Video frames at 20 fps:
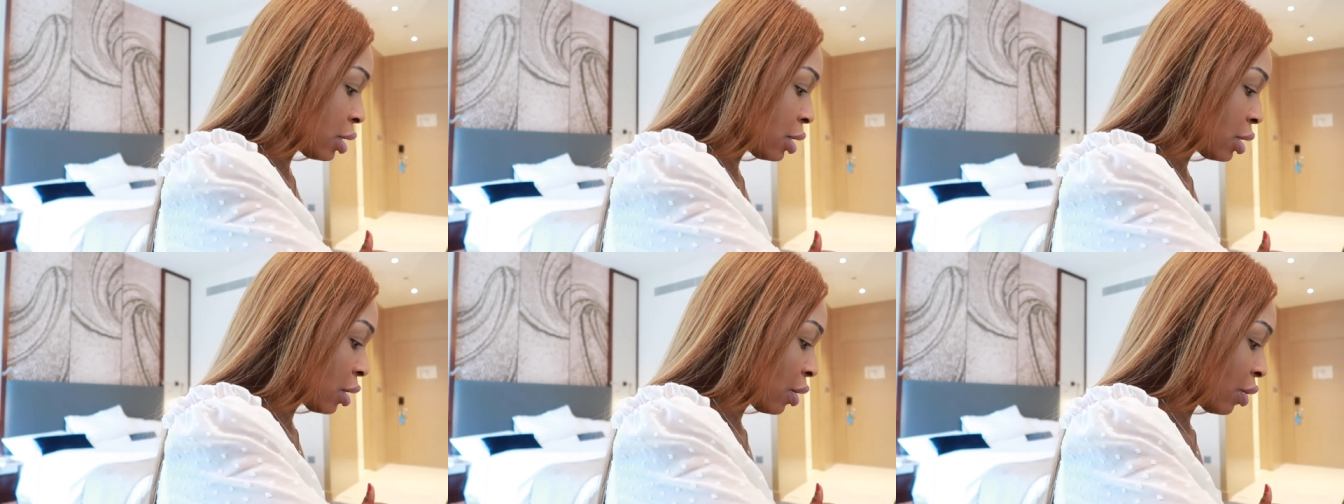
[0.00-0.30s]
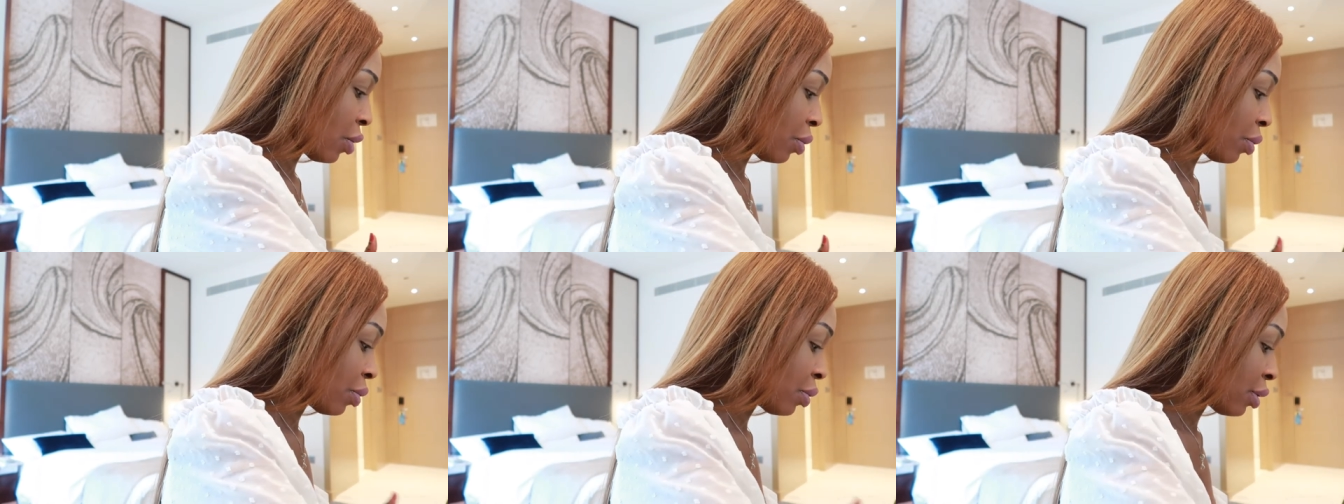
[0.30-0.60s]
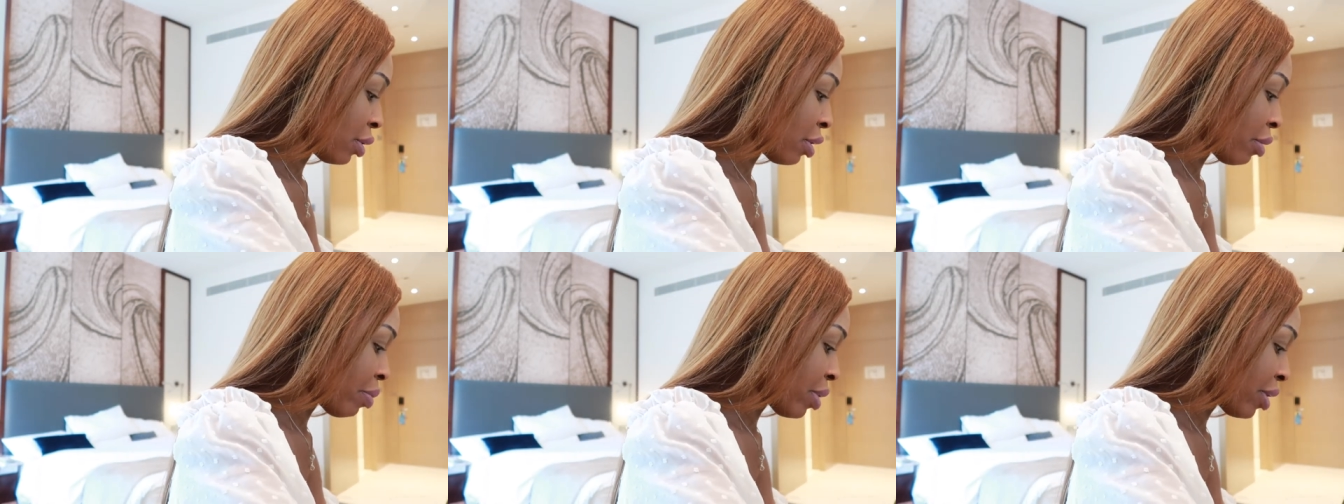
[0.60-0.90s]
so
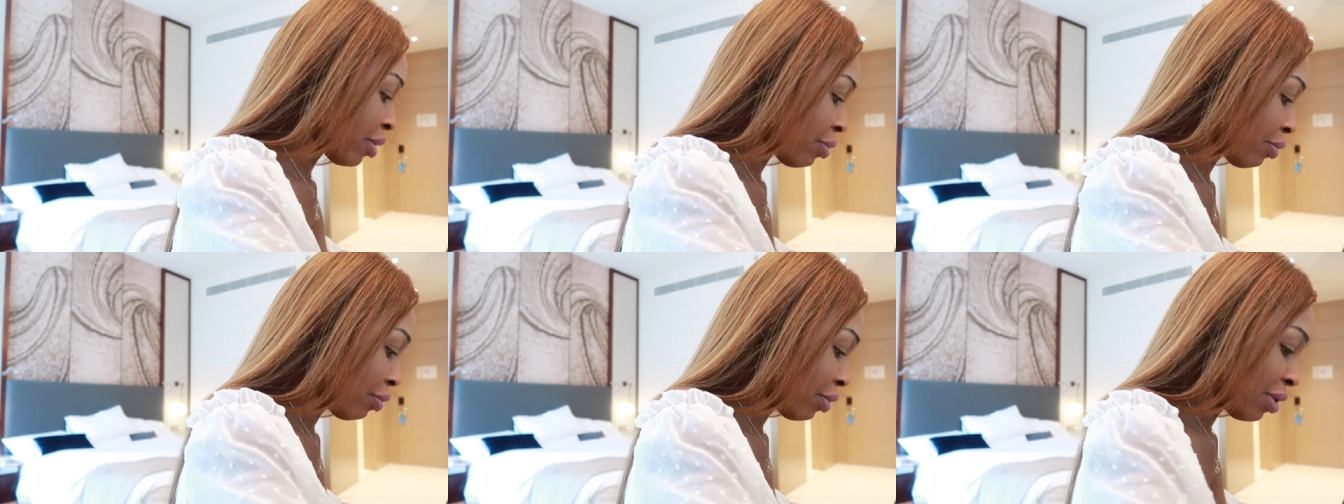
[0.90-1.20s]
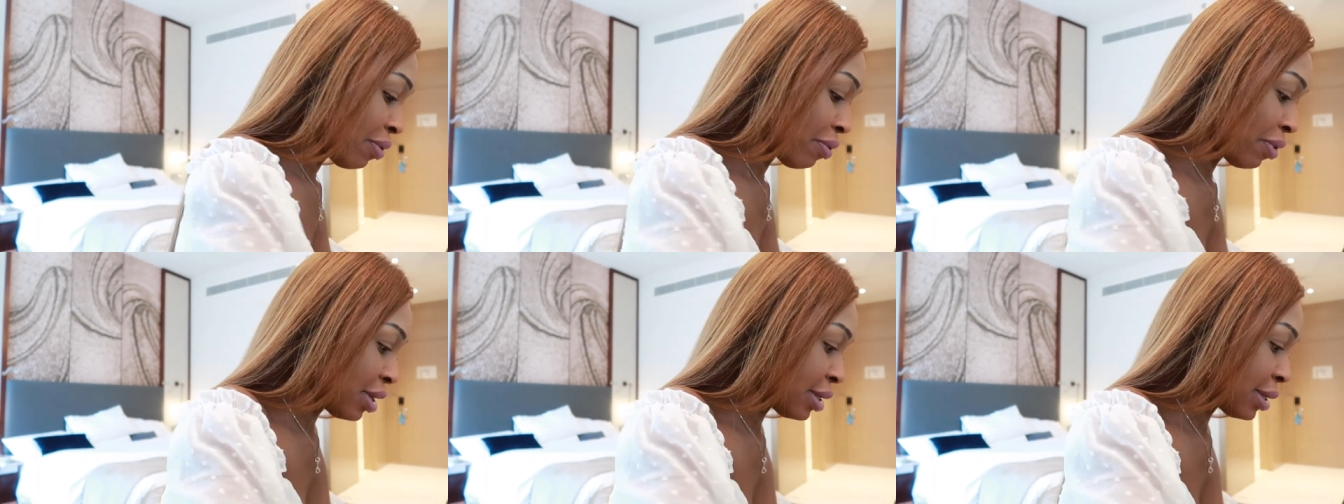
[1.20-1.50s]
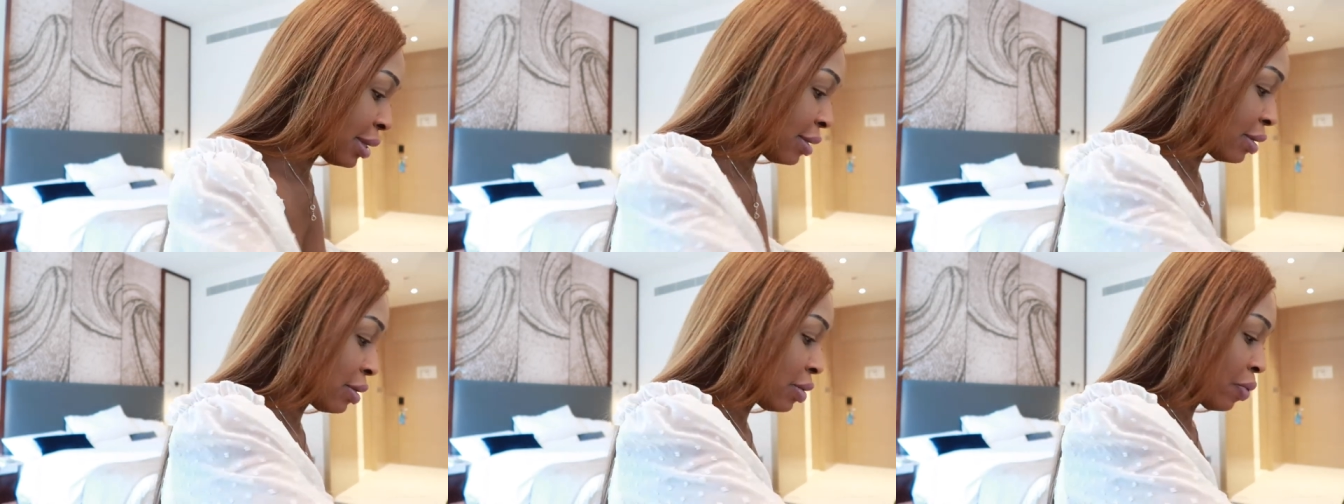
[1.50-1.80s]
number three
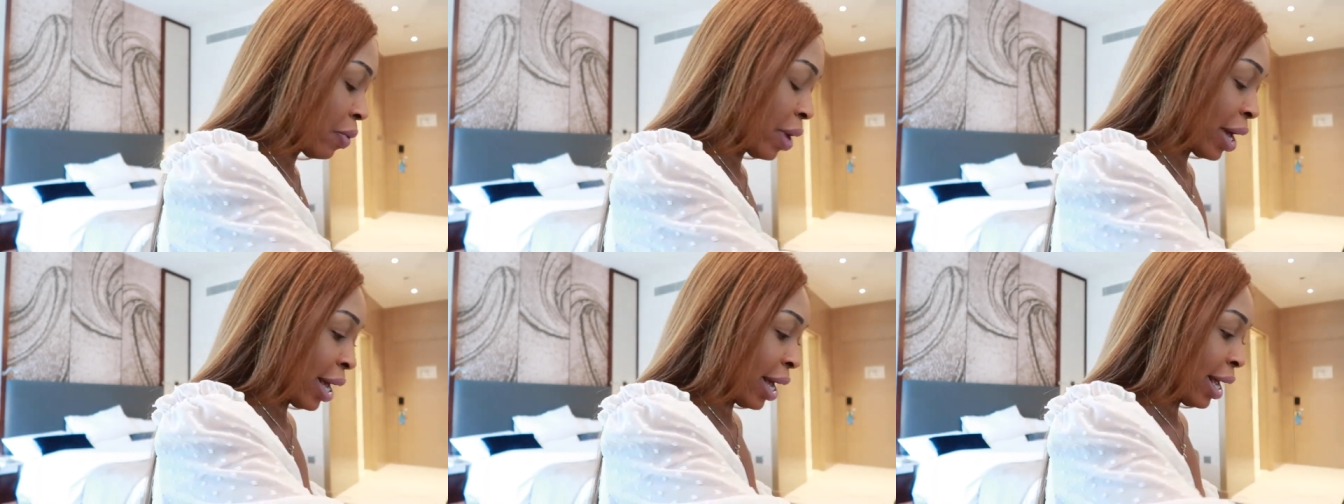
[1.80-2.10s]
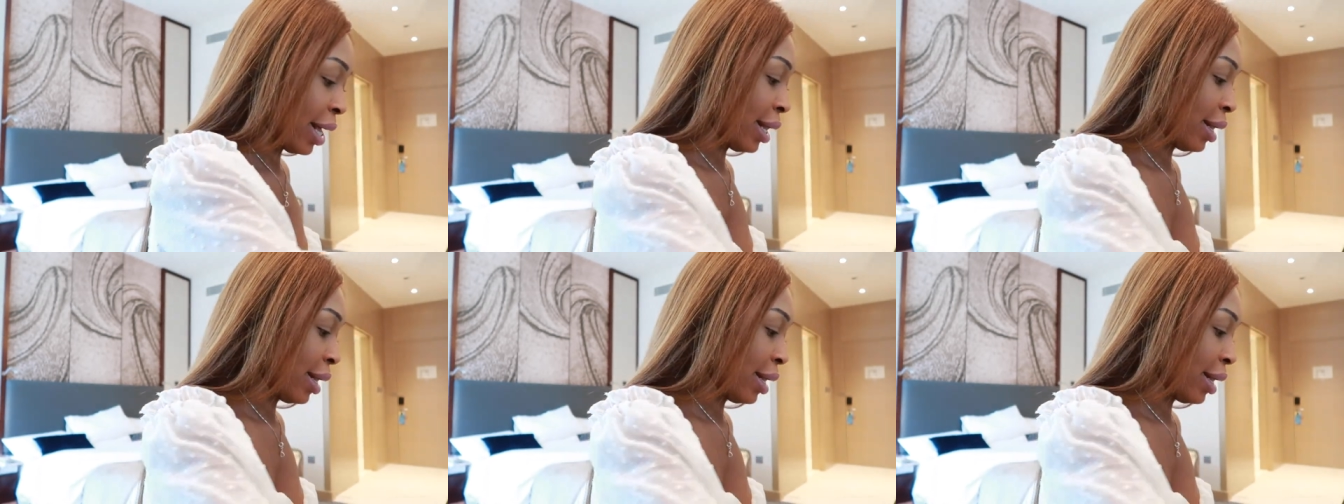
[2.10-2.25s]
reasons why